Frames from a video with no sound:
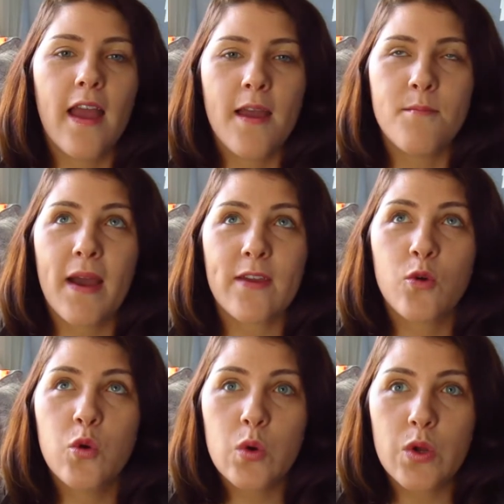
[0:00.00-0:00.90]
And by
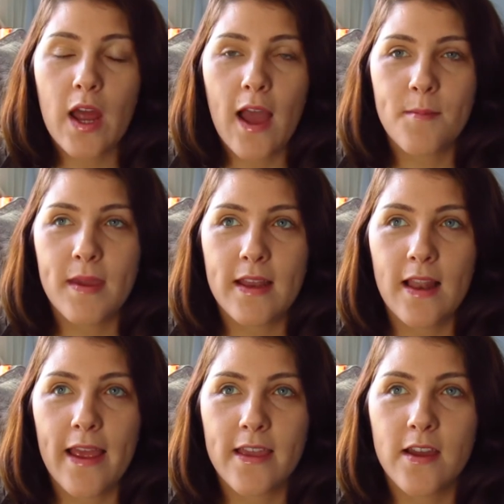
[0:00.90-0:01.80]
could, I mean
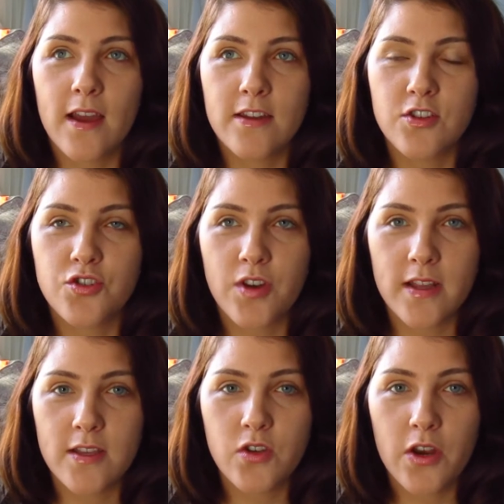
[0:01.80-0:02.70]
like an
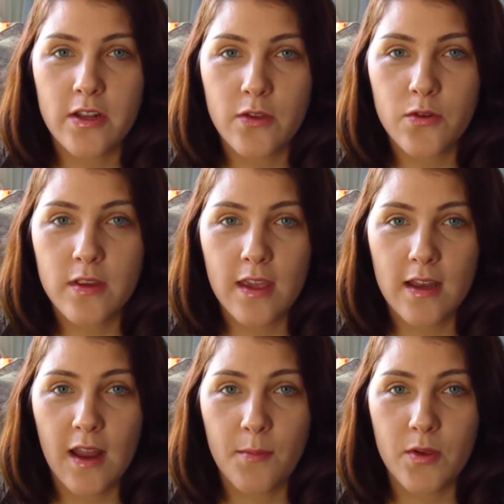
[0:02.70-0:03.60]
Australian totally could
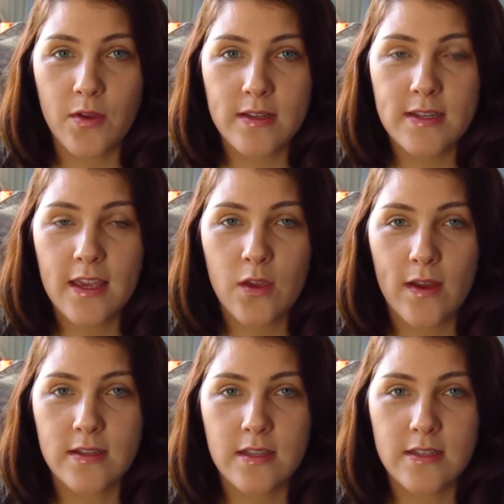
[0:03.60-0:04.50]
kidnap you and take you
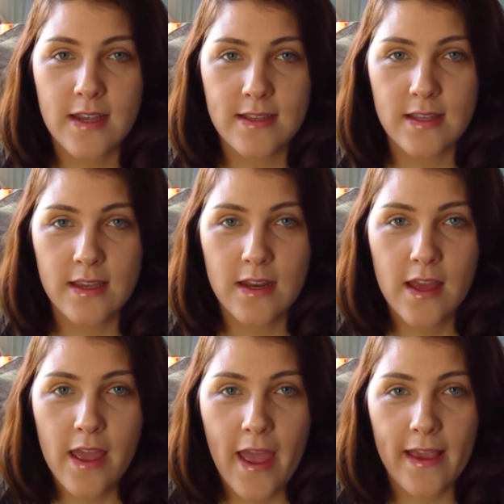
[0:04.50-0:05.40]
out to the desert
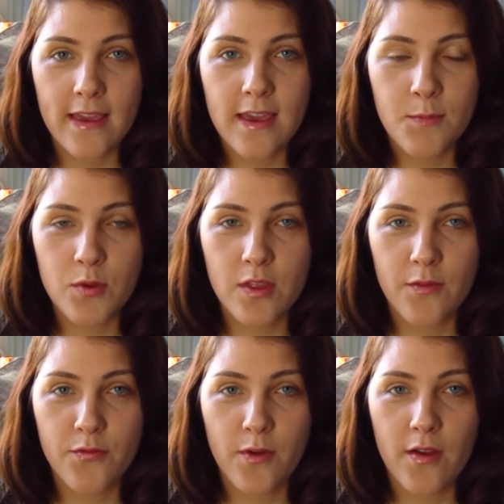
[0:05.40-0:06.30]
and keep you there
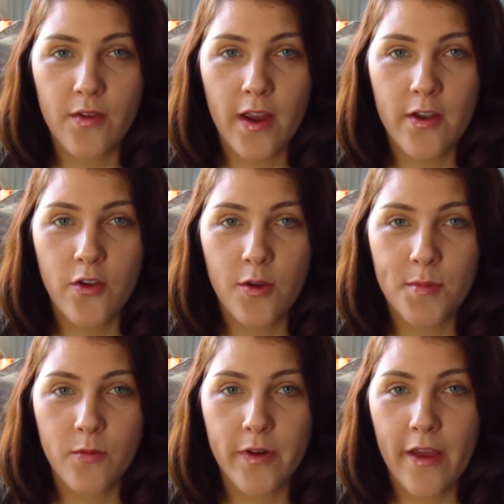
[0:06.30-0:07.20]
forever and
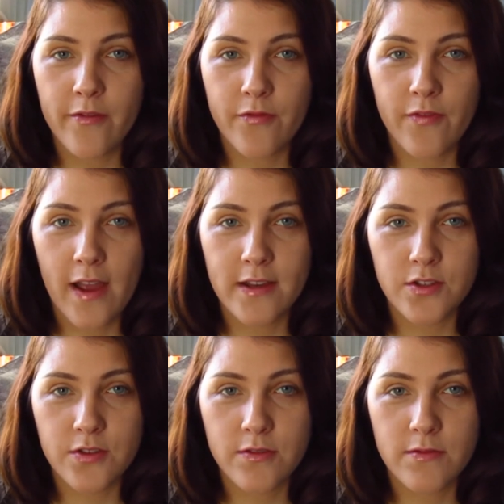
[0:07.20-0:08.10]
nobody would ever find
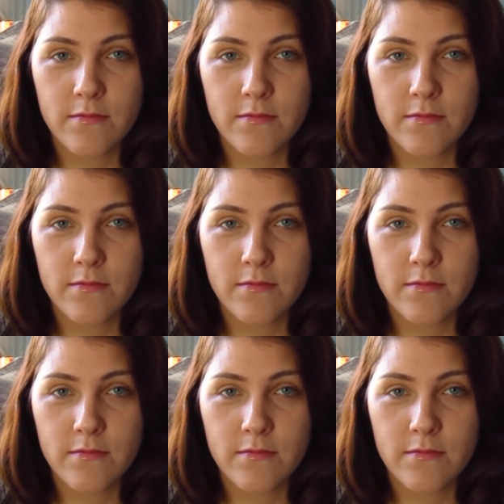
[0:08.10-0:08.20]
you.